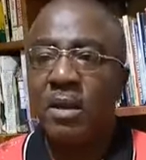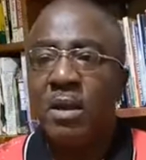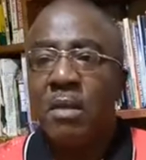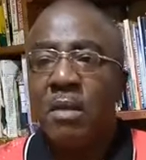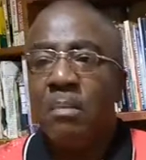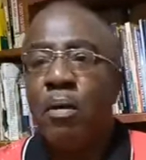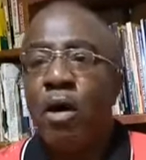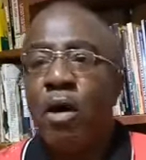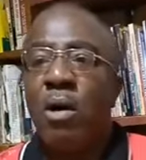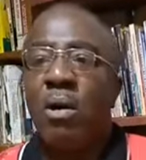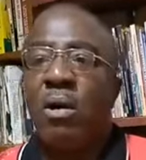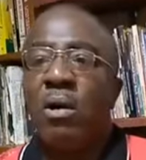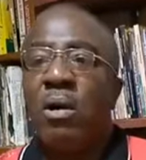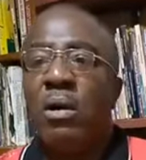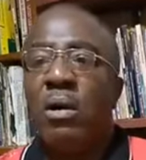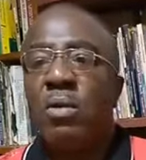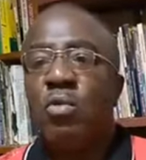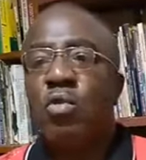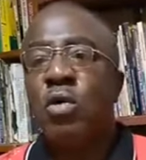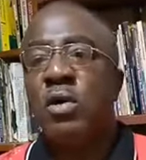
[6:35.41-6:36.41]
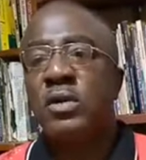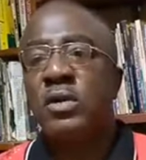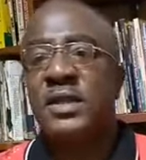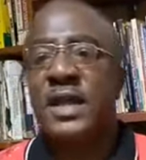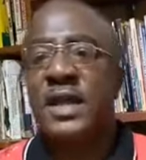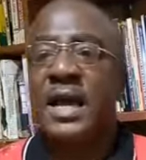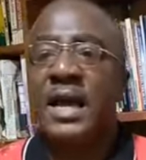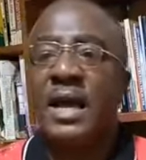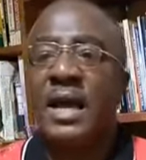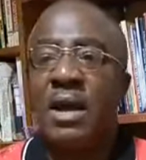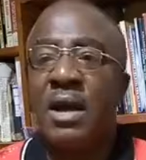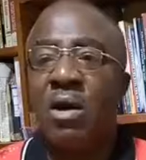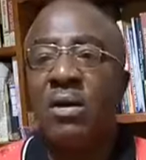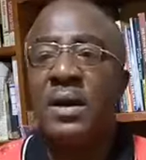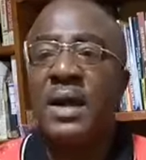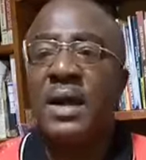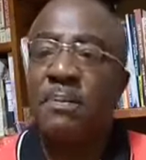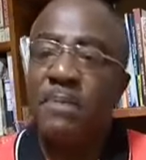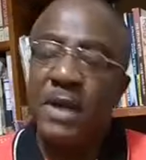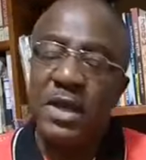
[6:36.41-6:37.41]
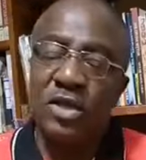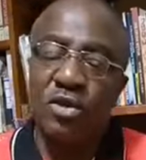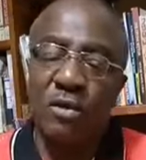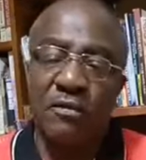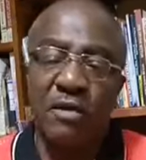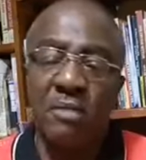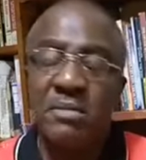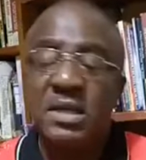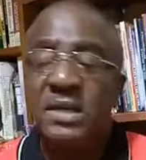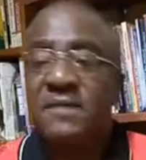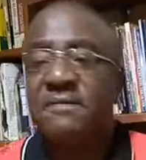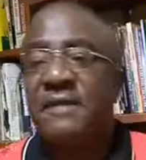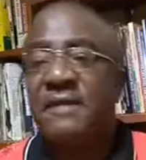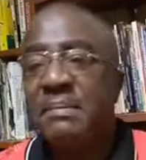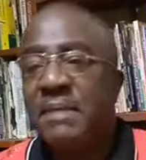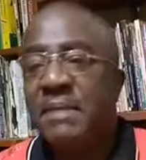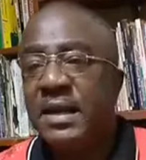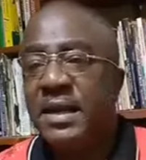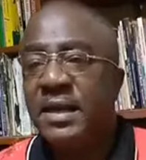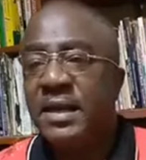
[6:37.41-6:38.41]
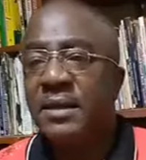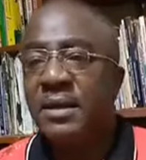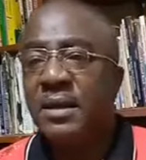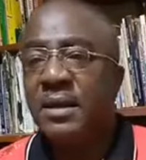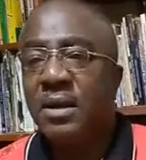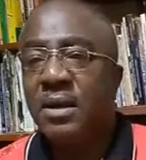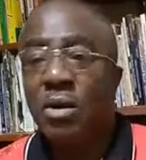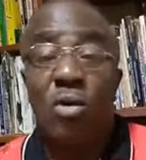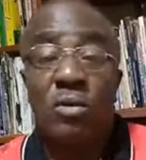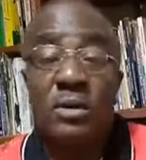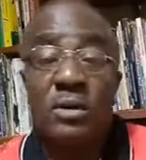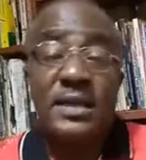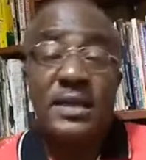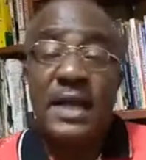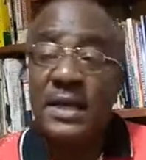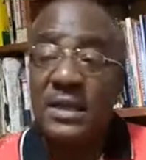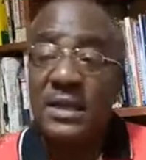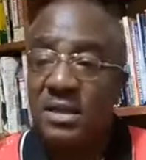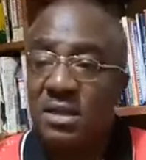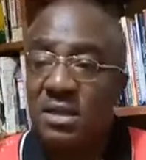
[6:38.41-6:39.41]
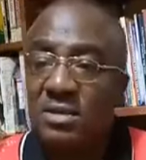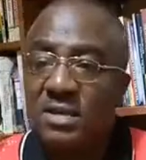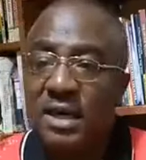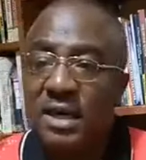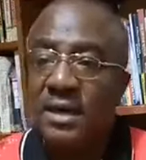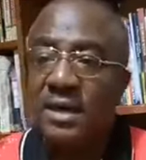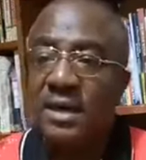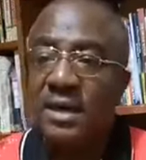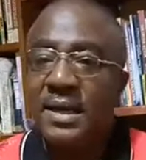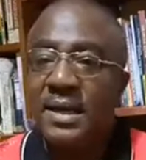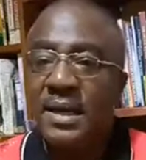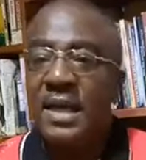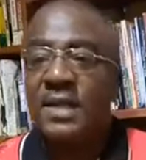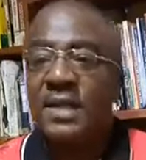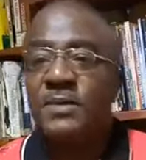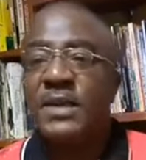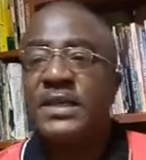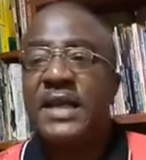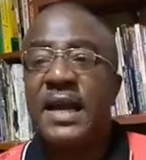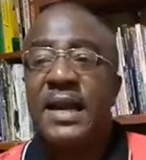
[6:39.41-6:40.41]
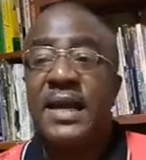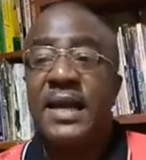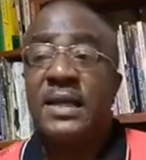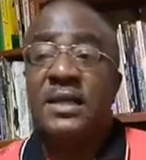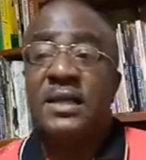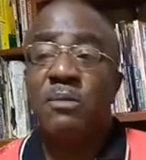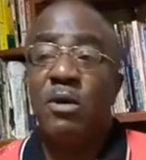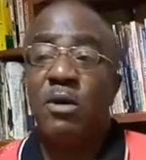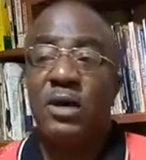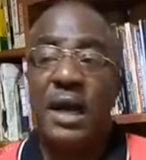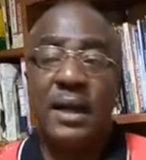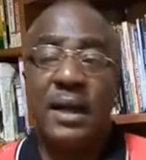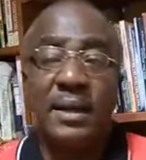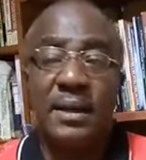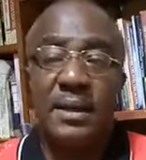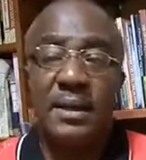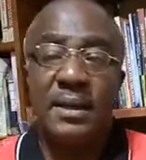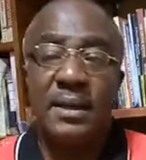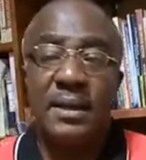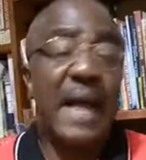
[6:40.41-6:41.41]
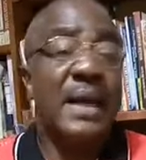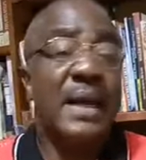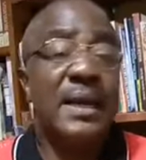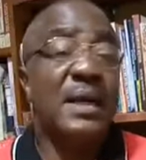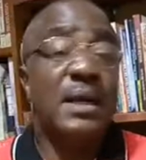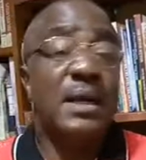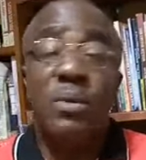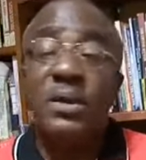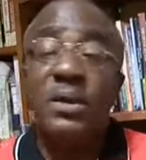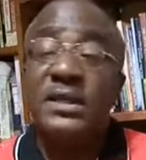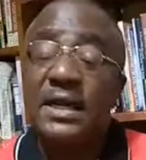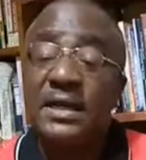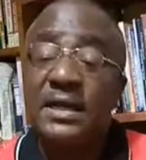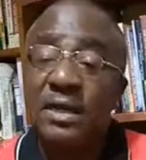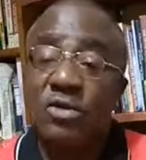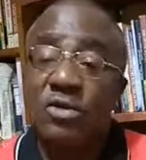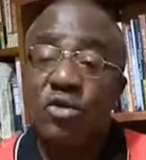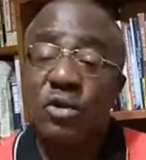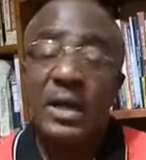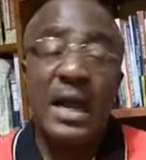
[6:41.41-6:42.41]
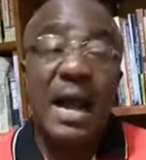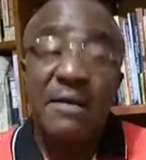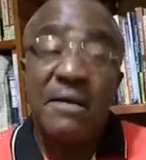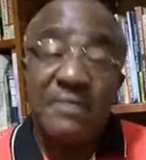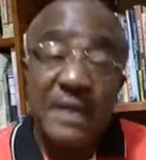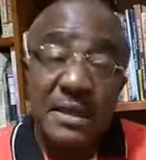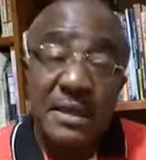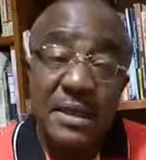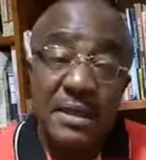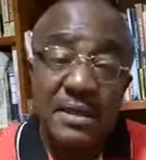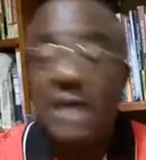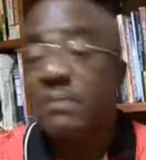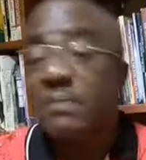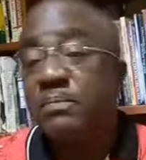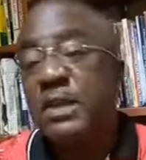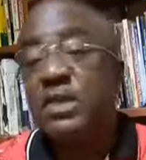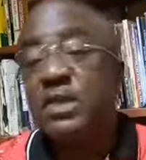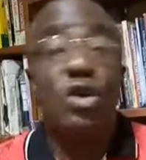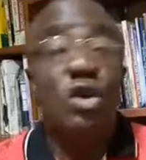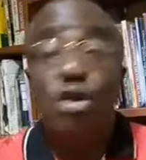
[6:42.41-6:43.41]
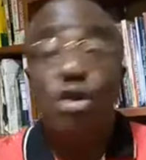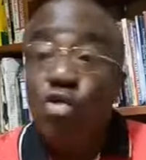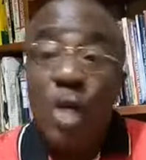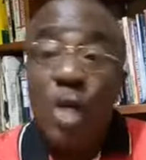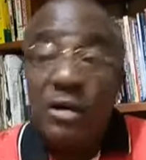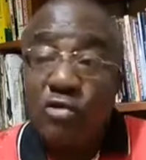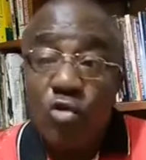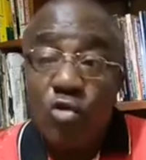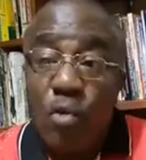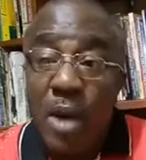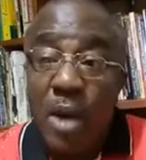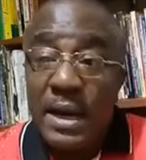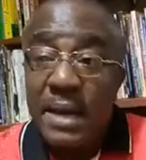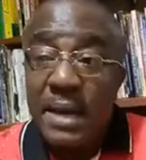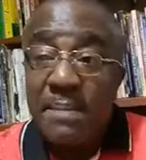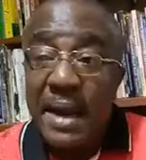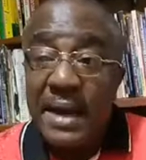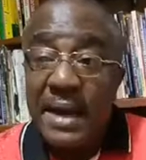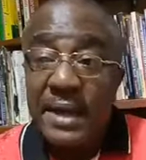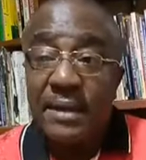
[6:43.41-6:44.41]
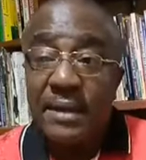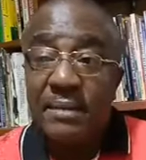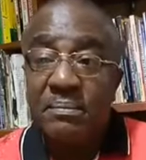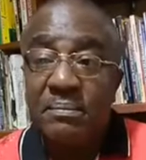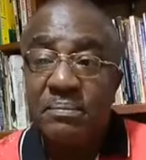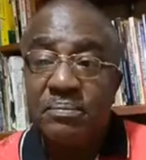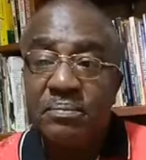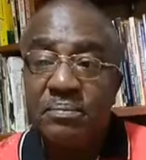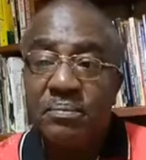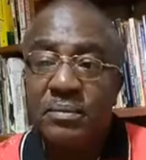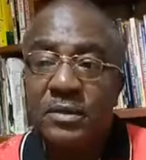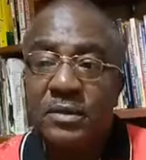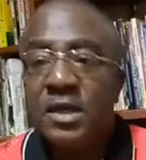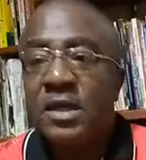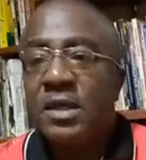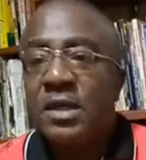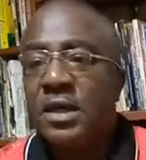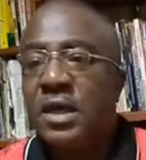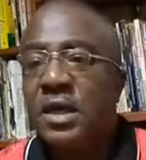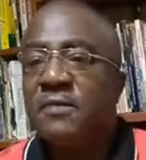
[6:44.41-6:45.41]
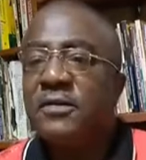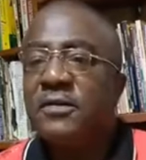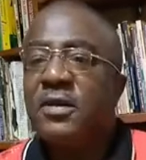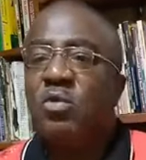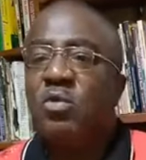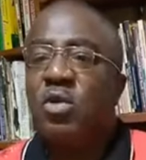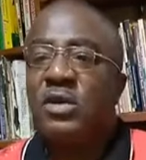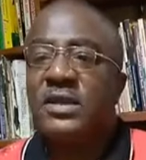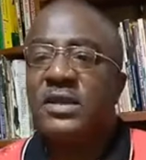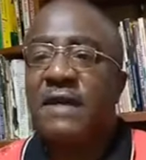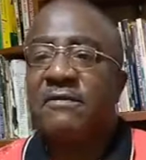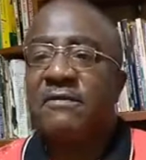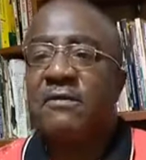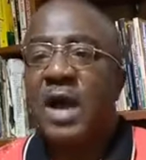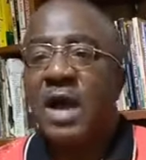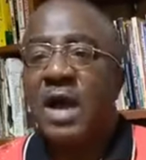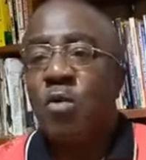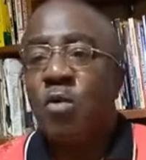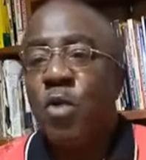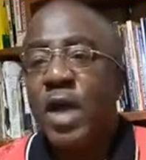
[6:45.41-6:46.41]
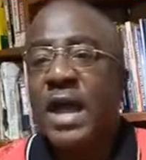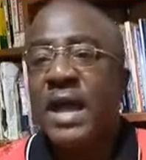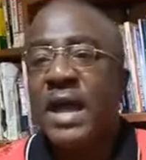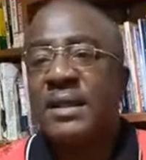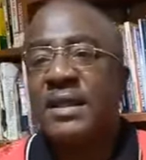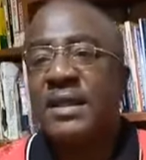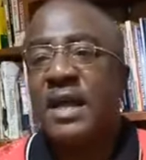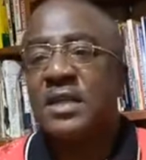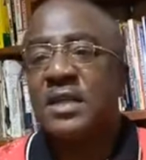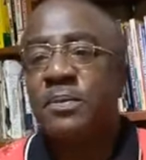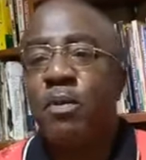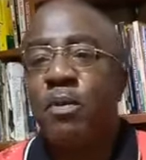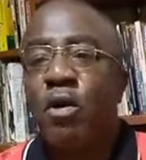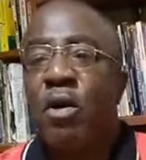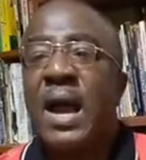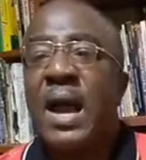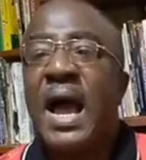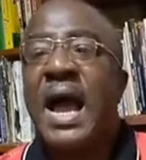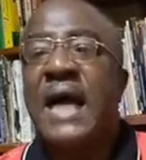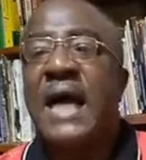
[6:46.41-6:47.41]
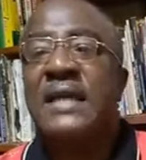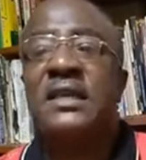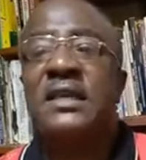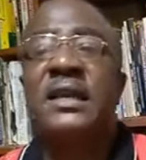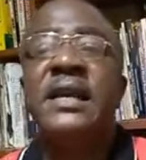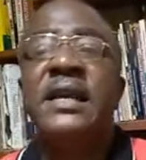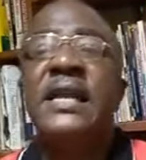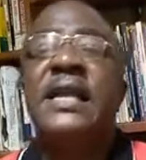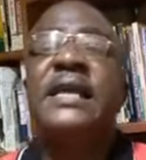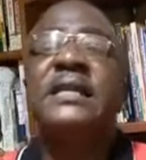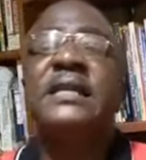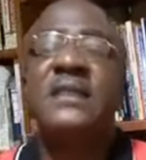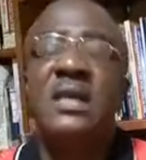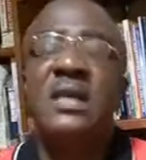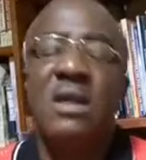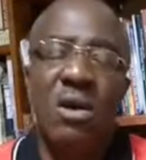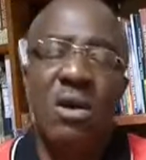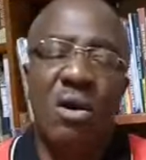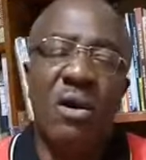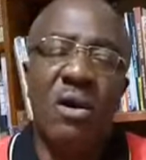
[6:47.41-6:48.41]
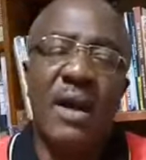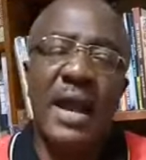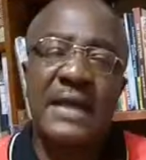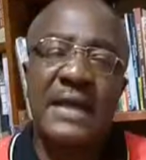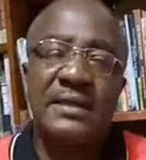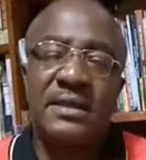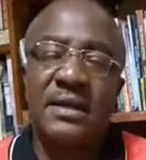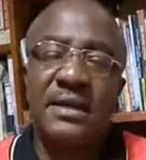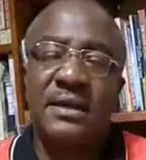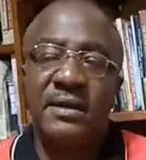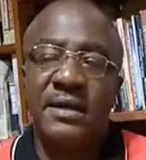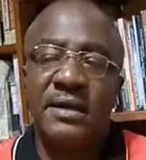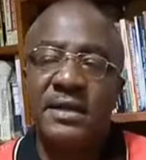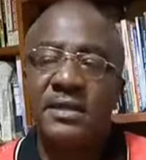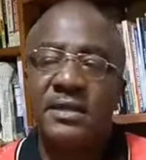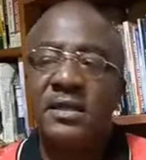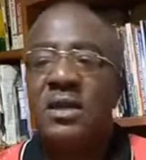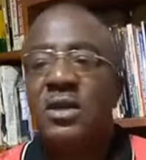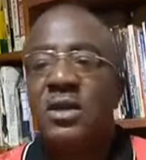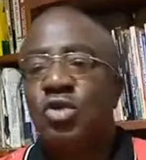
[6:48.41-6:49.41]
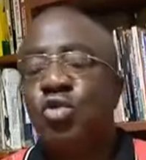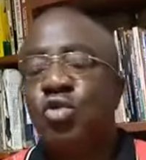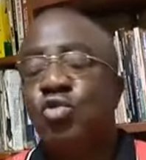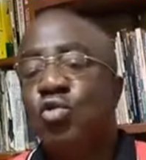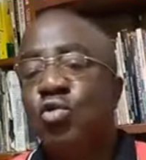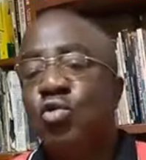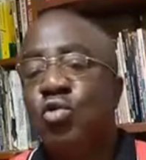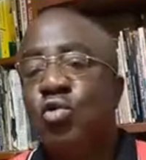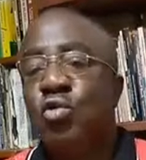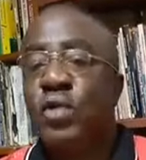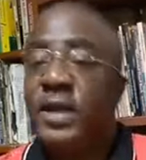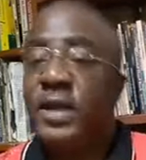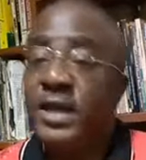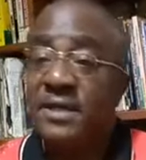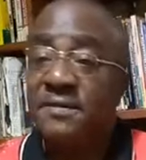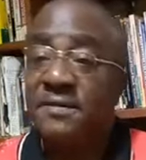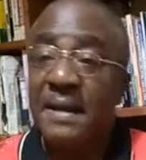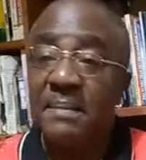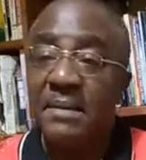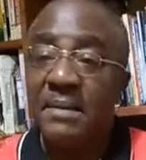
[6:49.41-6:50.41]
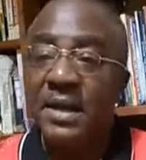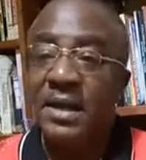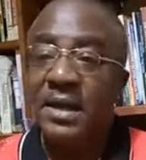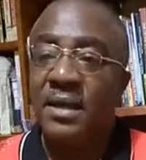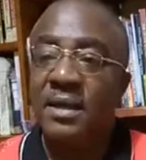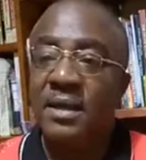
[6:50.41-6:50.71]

Paul was uh, under pressure from his family concerning children, especially his mother. And then they, would tell, they told her, after six years, please, you have to go and remarry if he was aware that Paul had leaked all her secrets to his family.